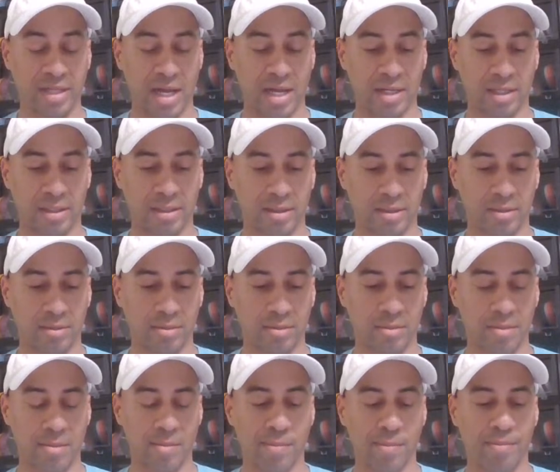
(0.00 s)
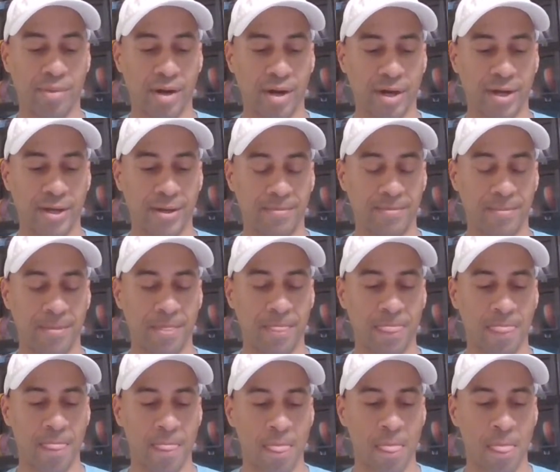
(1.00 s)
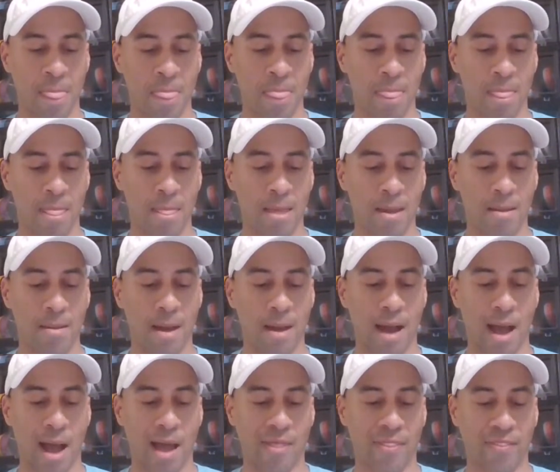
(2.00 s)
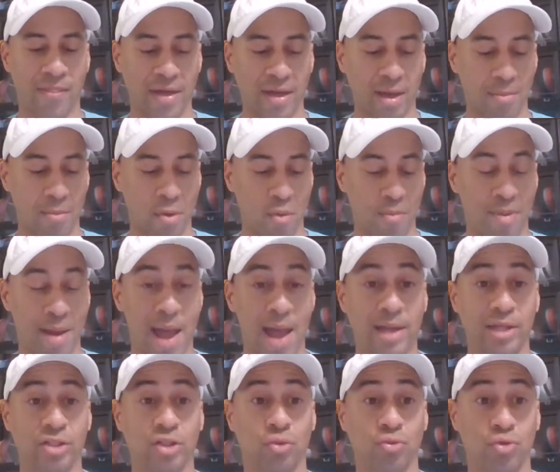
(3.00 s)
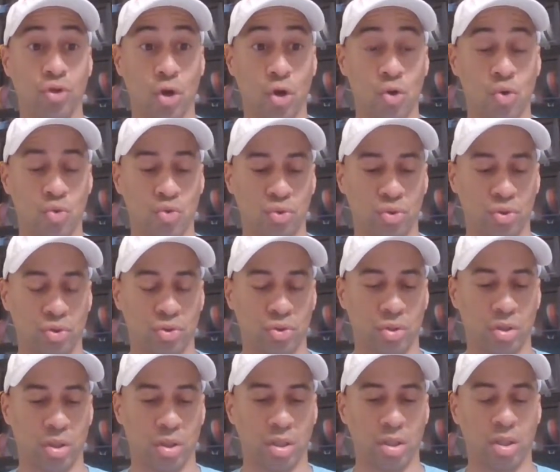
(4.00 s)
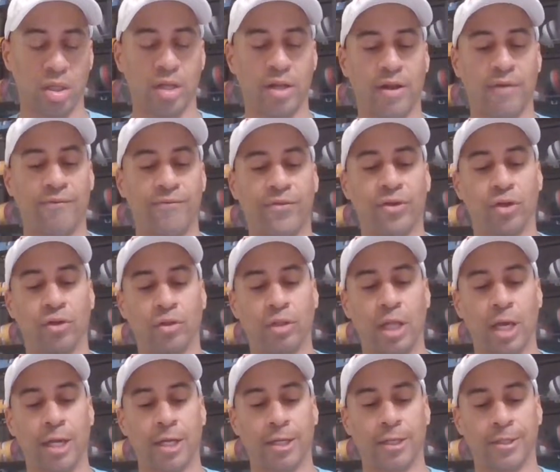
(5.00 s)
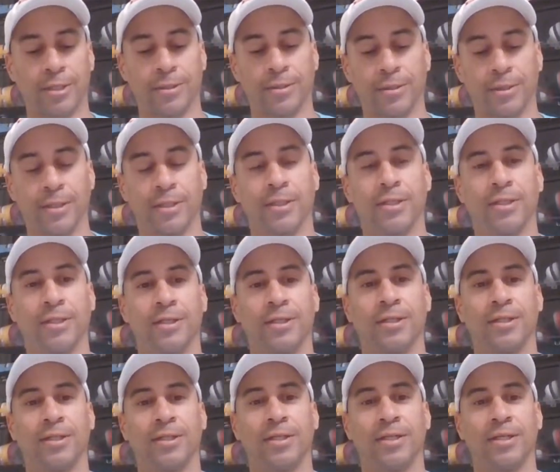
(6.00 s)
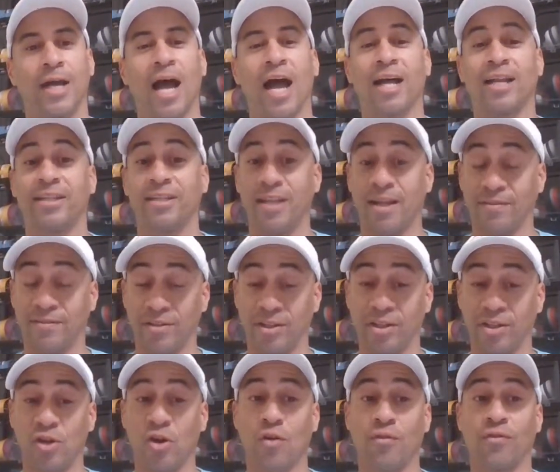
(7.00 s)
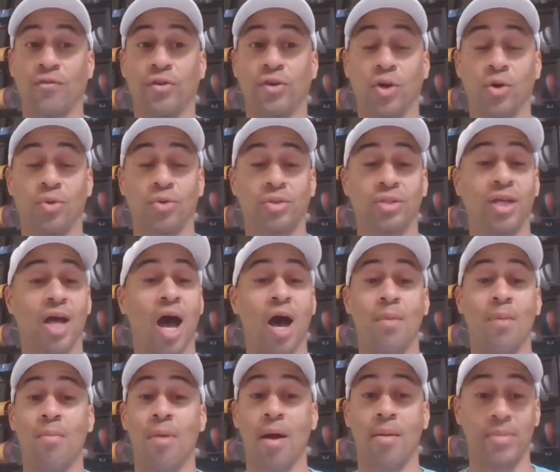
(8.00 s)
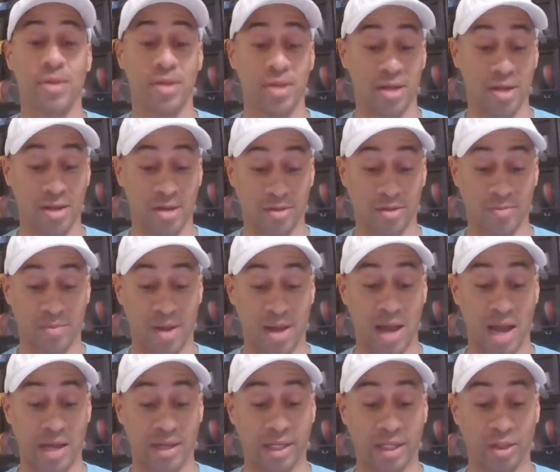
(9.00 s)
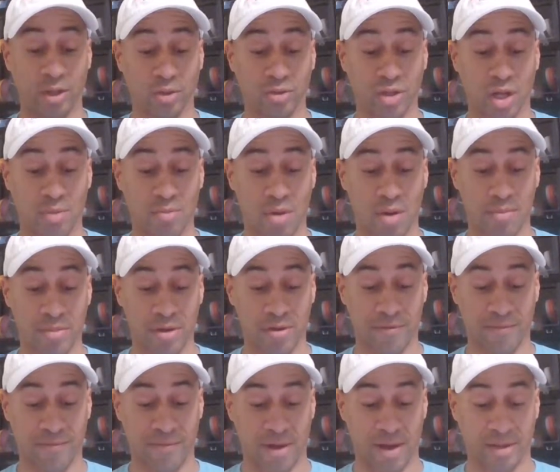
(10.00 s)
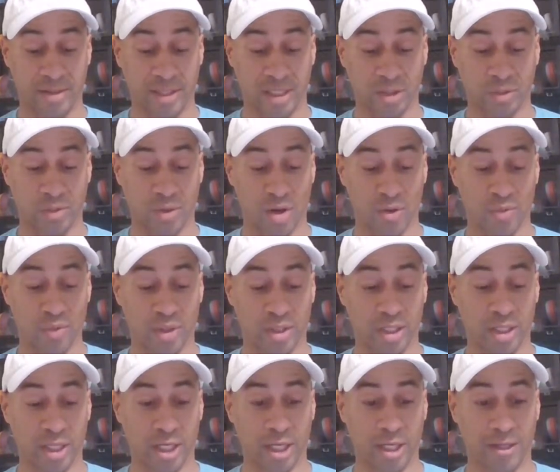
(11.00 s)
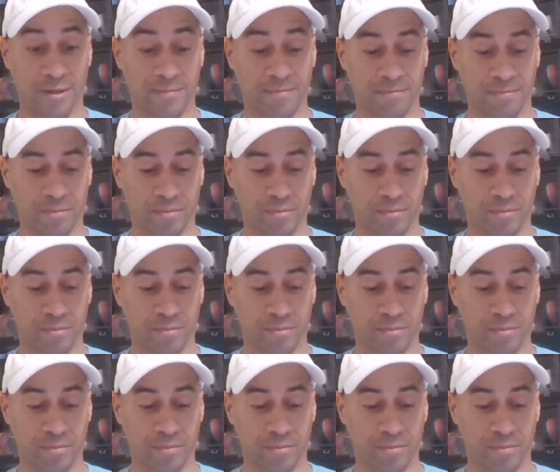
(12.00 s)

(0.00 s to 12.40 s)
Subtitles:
nice, but I think I'm going to pass on those. And I feel like I definitely need to go for those Amami years, man. I need those Amami year fives. That's what I really need.